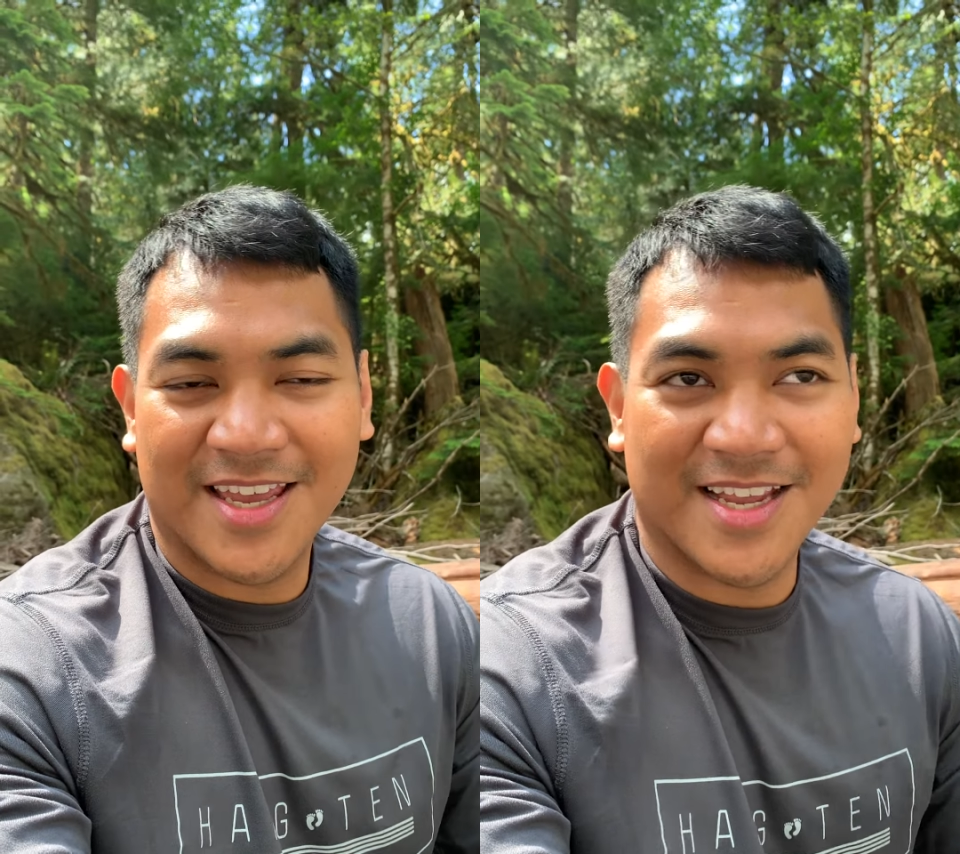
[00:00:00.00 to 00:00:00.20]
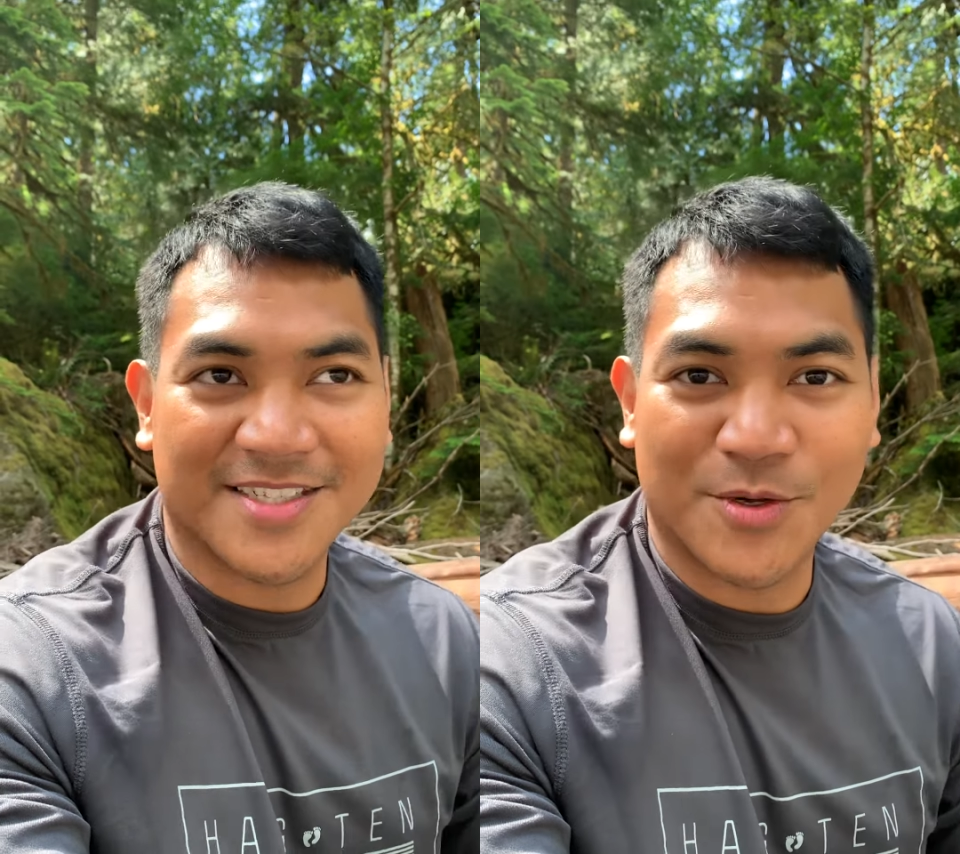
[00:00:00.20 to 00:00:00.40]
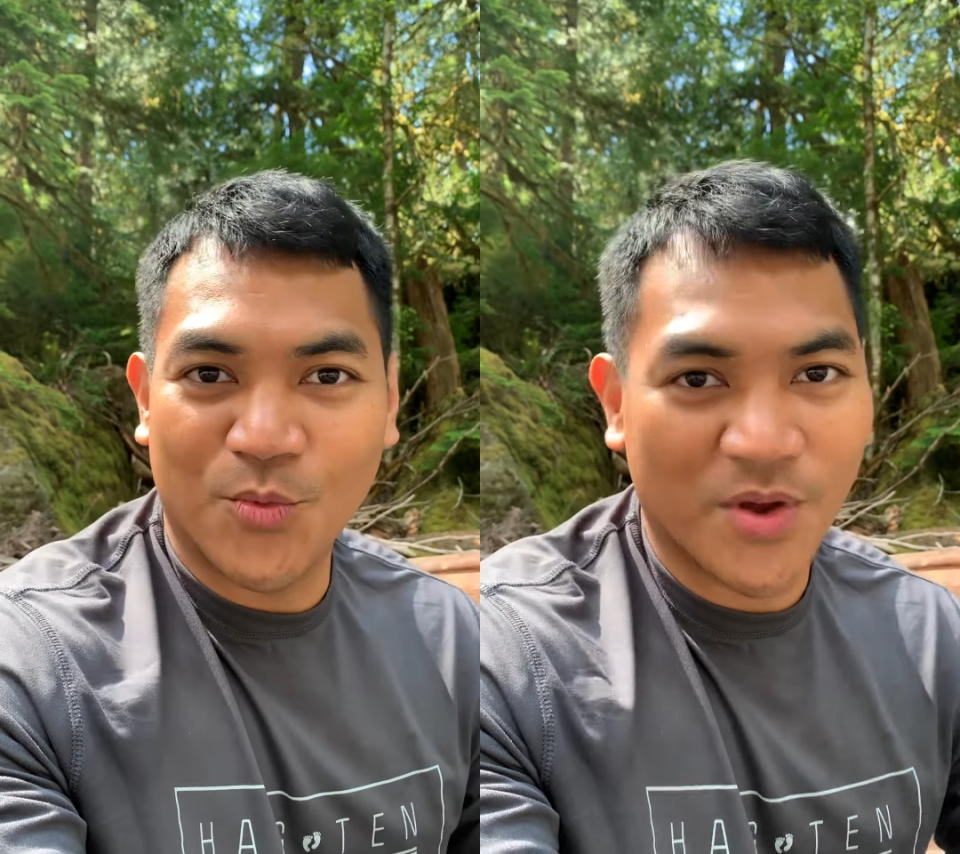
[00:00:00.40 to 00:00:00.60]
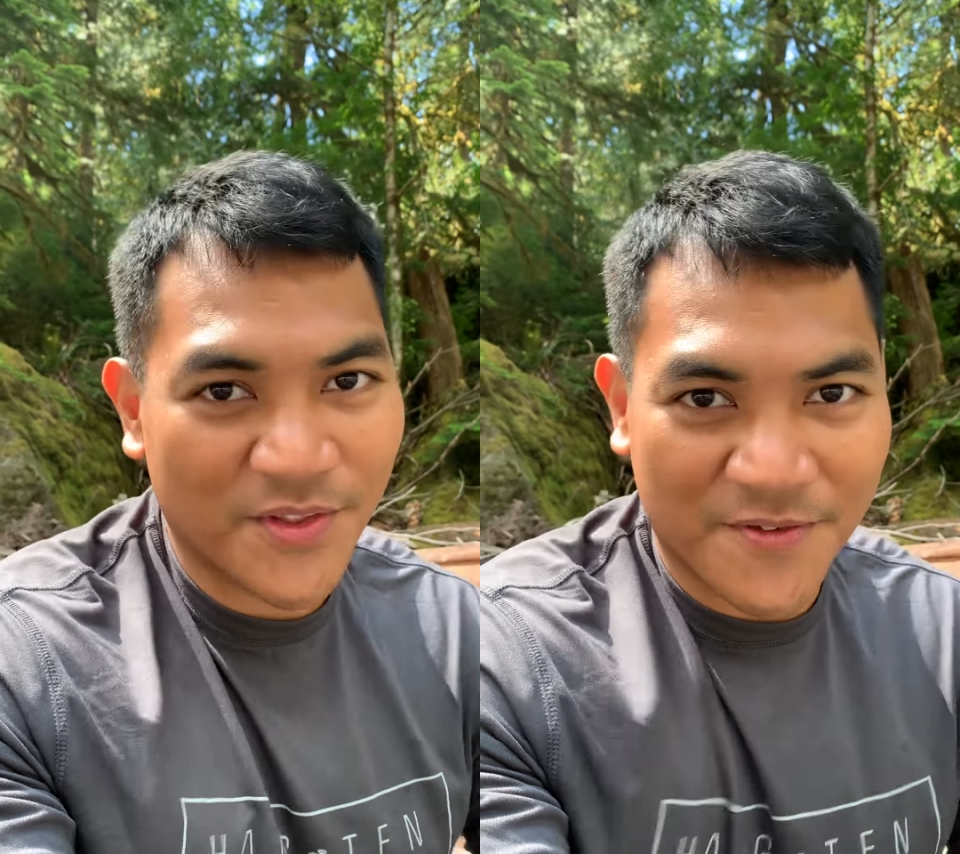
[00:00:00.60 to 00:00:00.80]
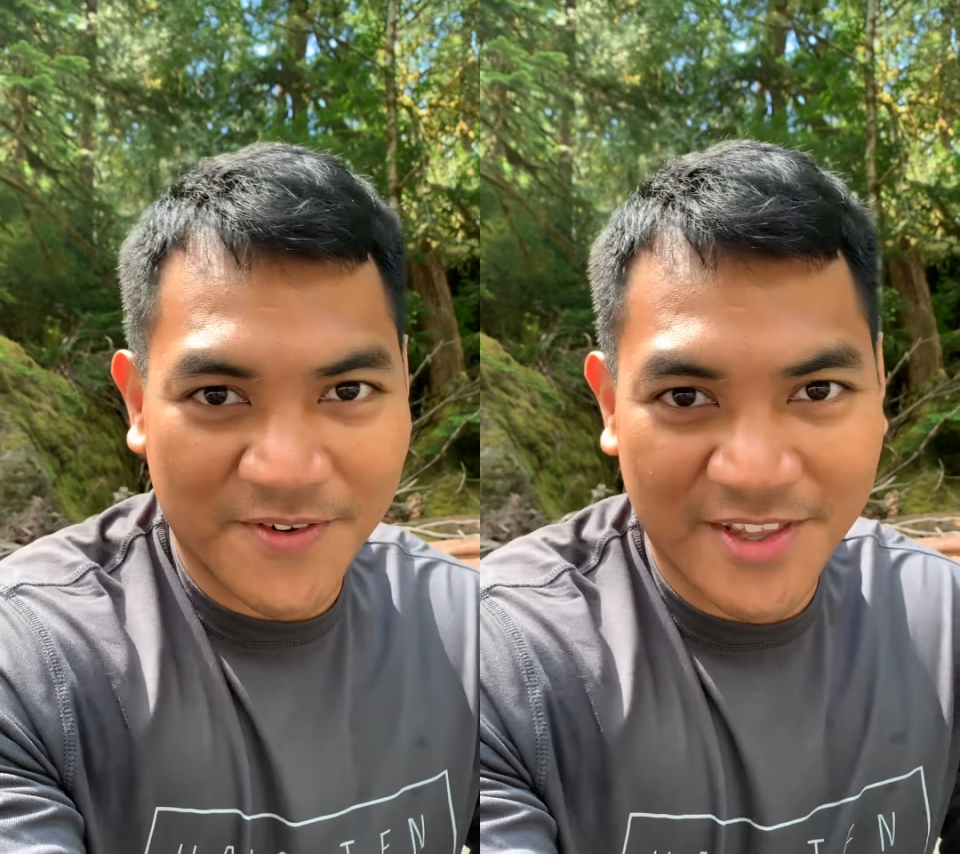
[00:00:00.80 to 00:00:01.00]
it's a
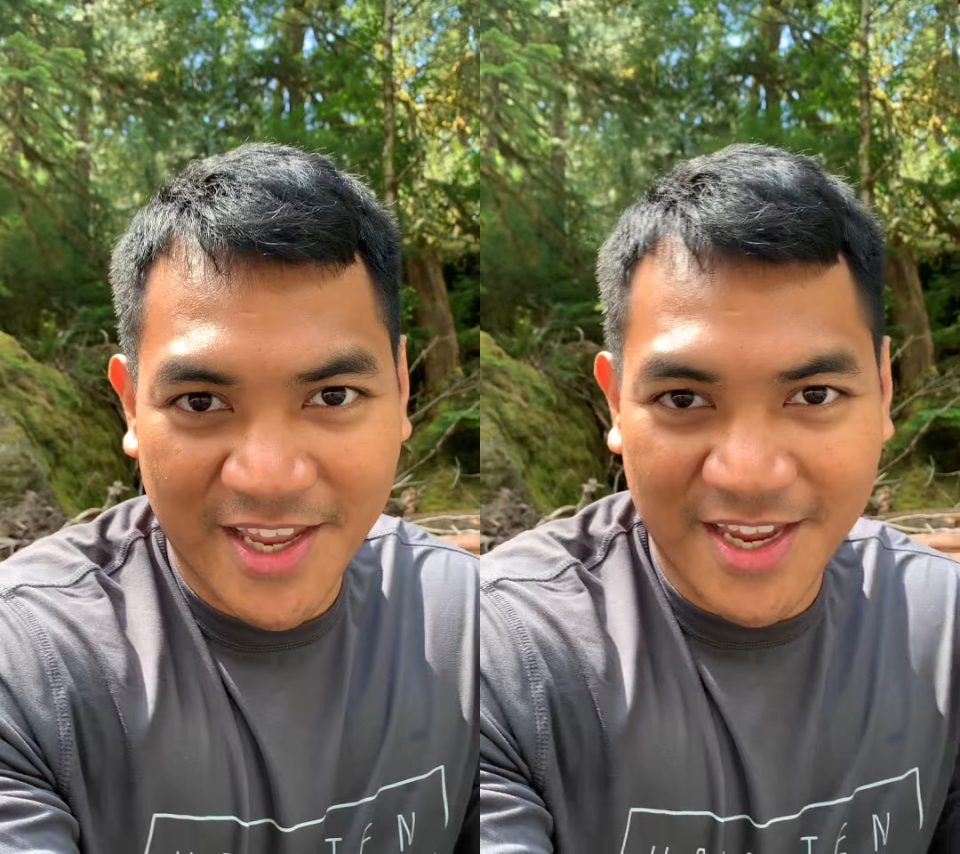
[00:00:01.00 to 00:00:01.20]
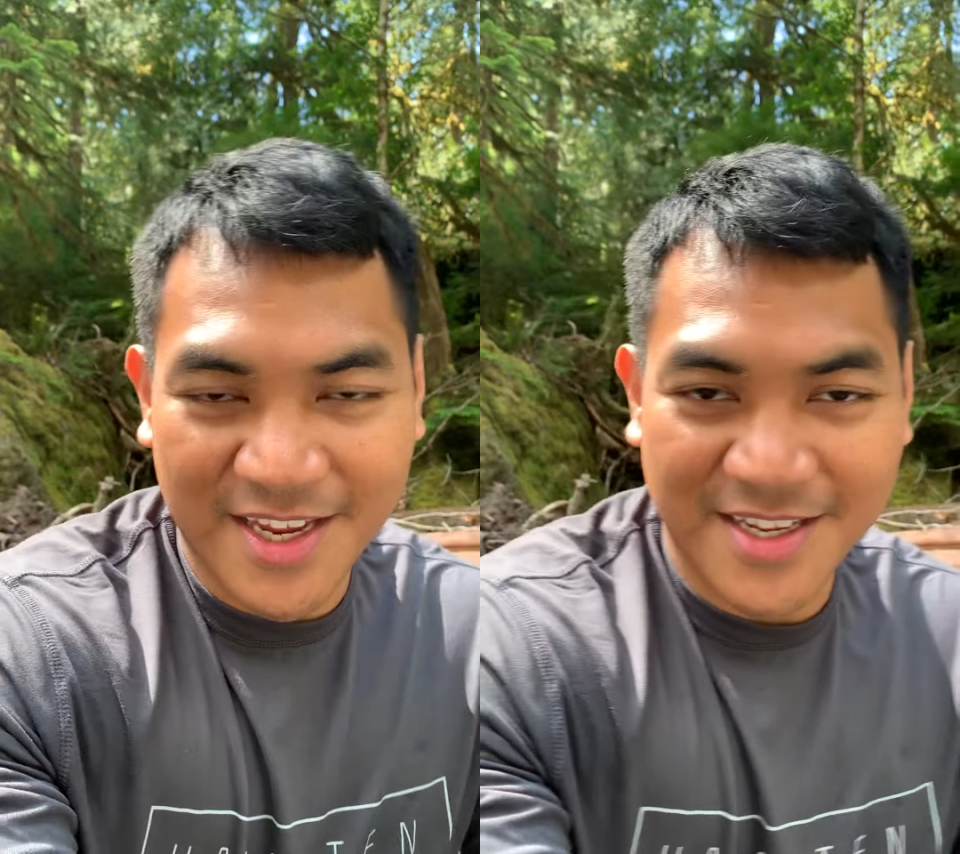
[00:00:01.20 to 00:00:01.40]
wonderful day.